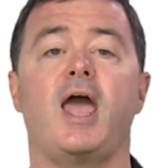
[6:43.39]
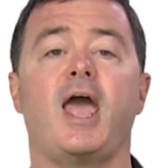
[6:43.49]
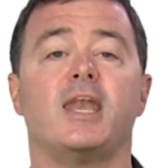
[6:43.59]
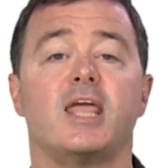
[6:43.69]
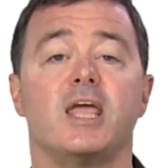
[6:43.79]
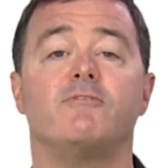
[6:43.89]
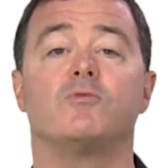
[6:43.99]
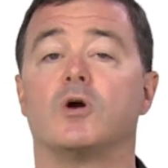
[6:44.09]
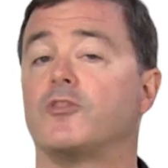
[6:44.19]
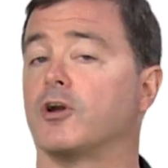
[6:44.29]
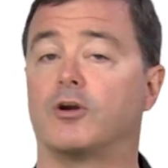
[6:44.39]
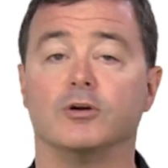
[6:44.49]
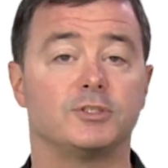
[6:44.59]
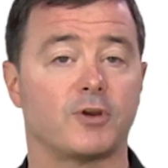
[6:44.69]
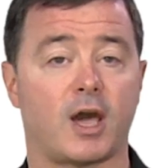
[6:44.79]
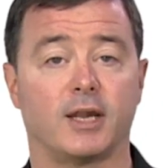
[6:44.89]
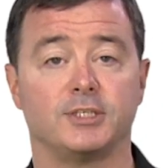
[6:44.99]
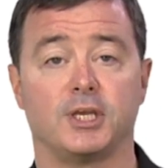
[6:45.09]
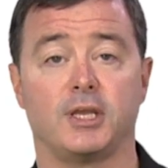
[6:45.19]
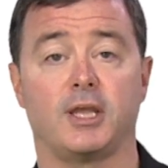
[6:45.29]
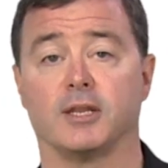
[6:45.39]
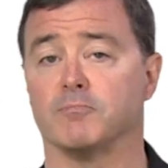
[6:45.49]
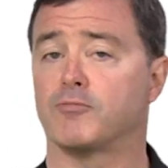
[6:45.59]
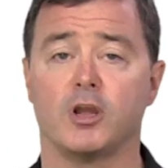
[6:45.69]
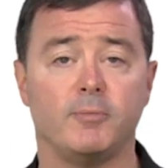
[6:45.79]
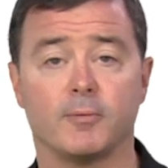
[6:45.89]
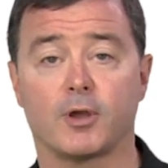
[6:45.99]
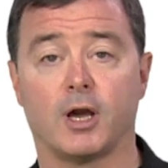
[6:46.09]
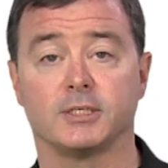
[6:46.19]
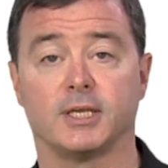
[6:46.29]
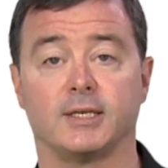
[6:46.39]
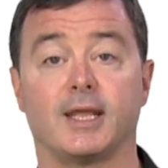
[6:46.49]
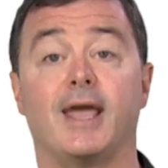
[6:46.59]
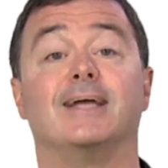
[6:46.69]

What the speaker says: And even with a good strategy and premium content,